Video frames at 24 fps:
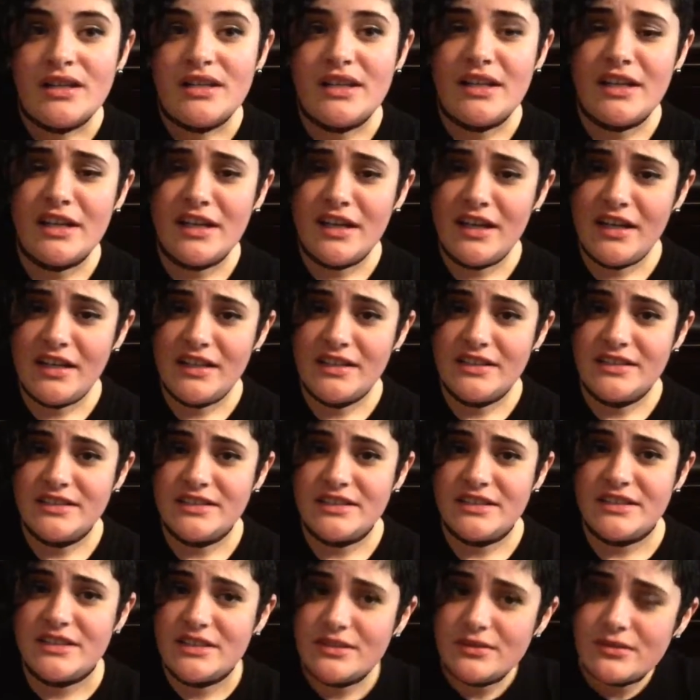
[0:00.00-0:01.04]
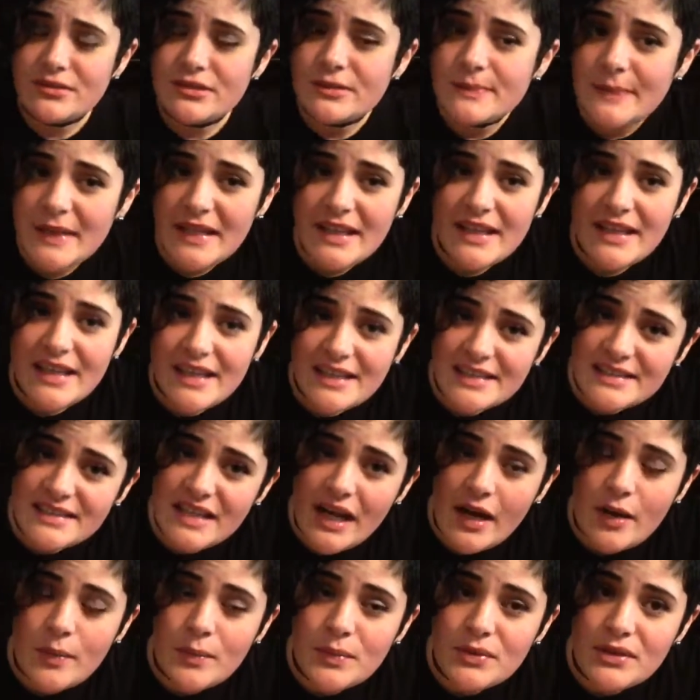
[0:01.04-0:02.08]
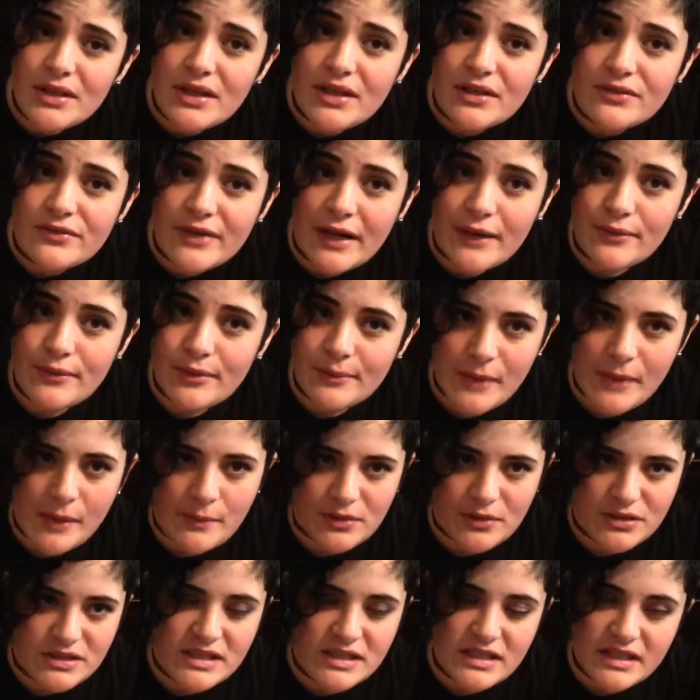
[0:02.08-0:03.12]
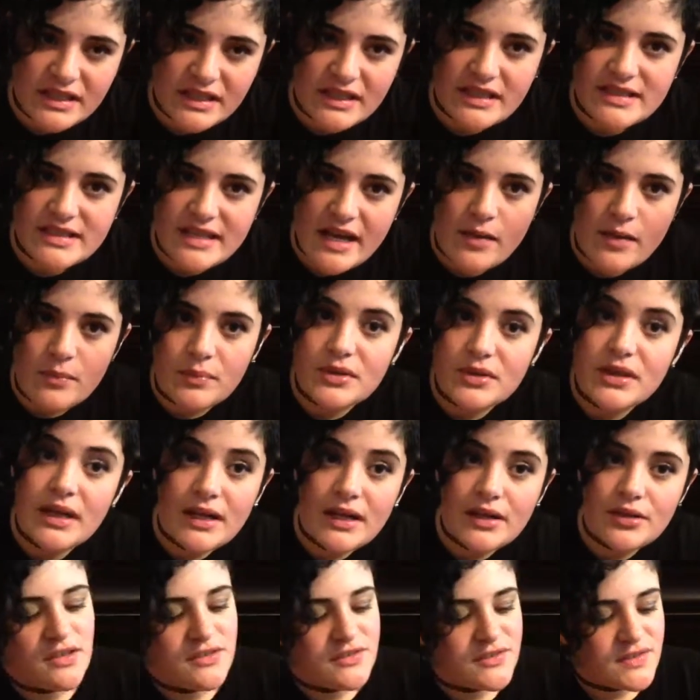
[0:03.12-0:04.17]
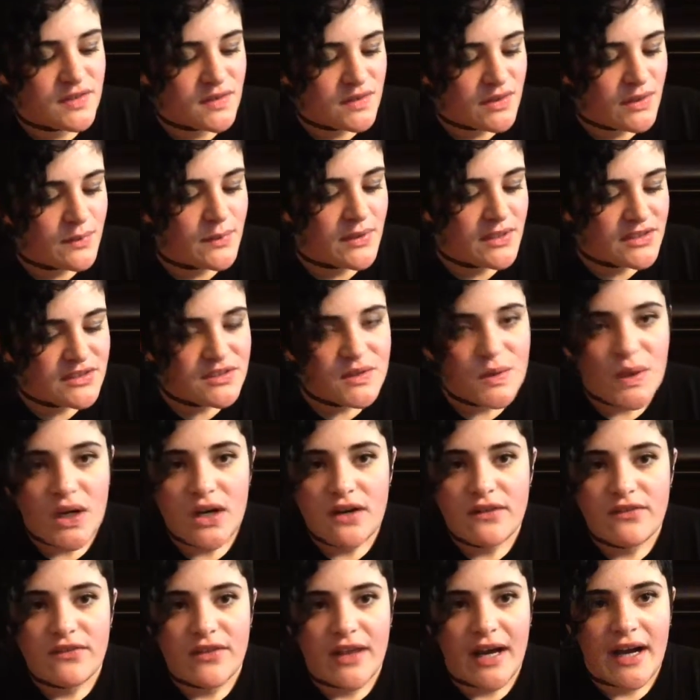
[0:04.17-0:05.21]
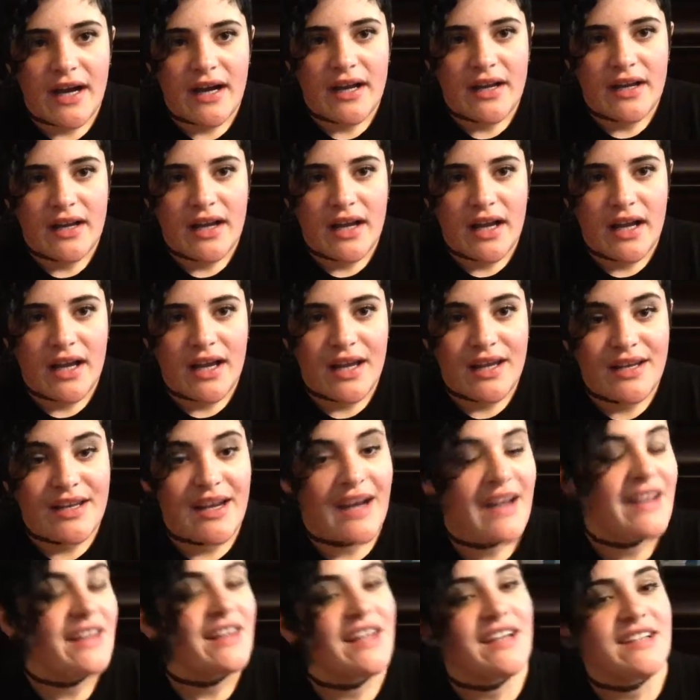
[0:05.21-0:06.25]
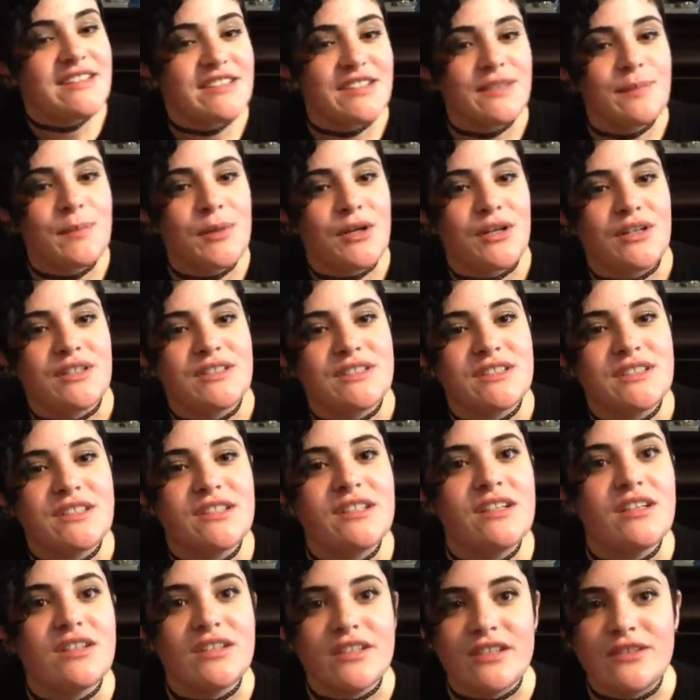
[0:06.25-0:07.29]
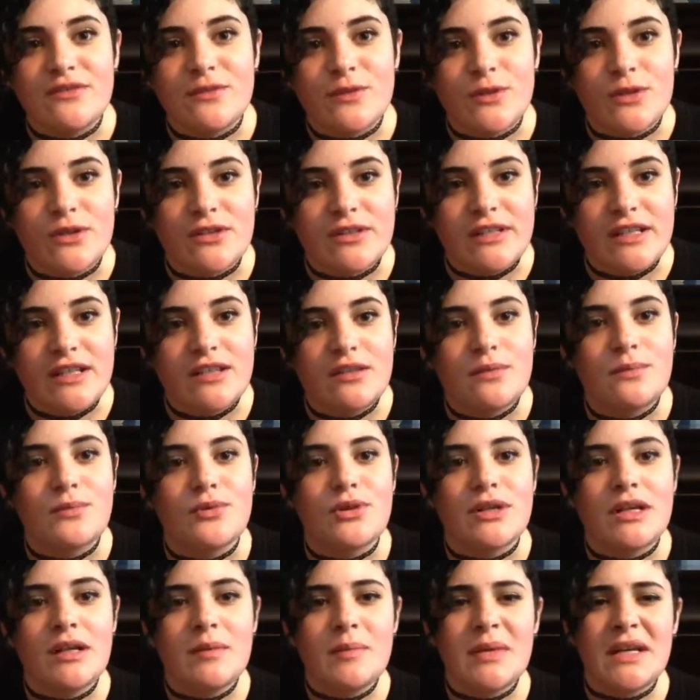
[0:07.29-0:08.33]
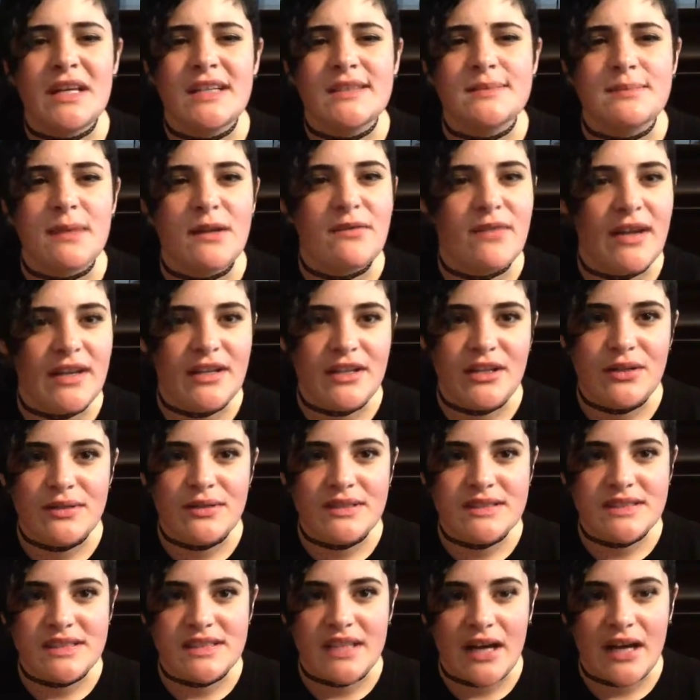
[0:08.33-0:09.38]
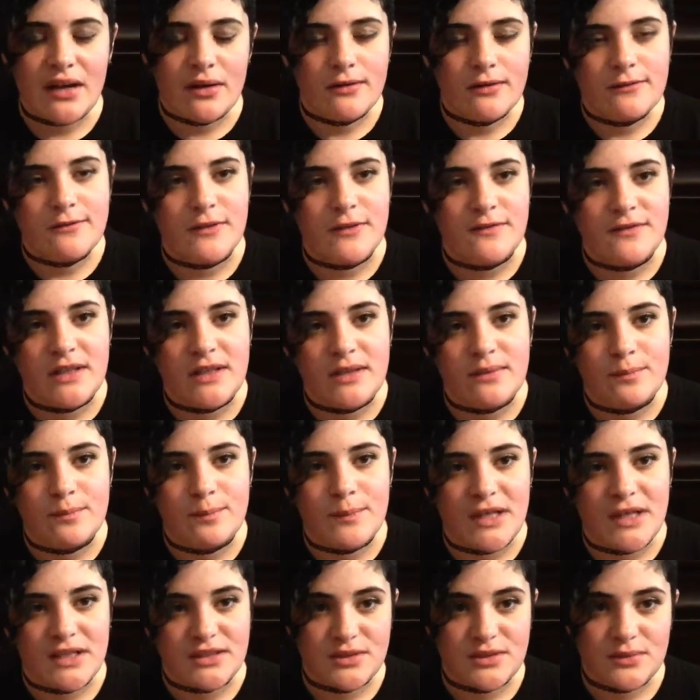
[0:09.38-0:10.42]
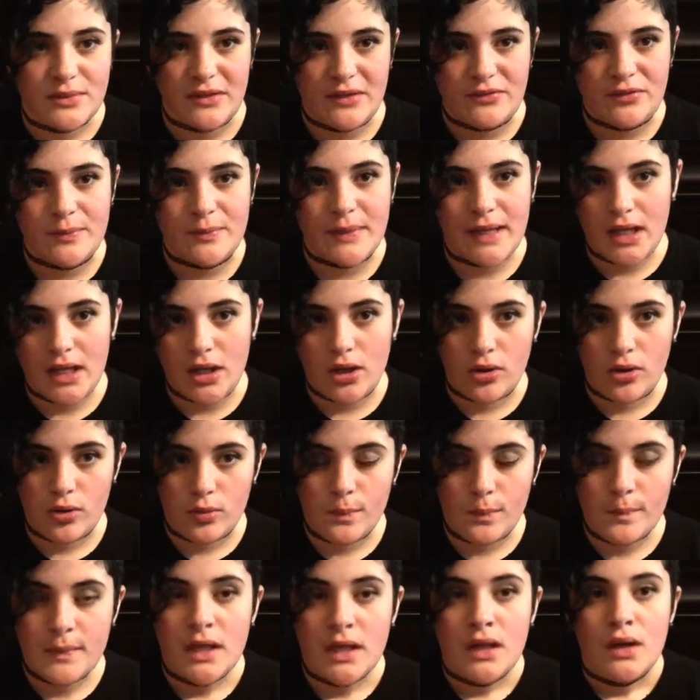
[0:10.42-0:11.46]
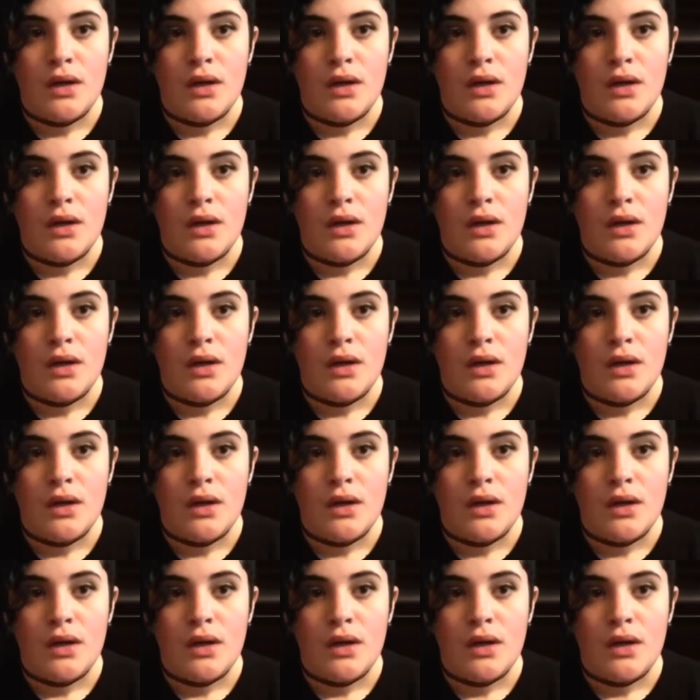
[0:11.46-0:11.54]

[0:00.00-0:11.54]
and it will be linked down below if I remember to link it down below. So you want to do all of that, and I like to personally leave early in the morning because my venue is an hour and 15 minutes away from my home.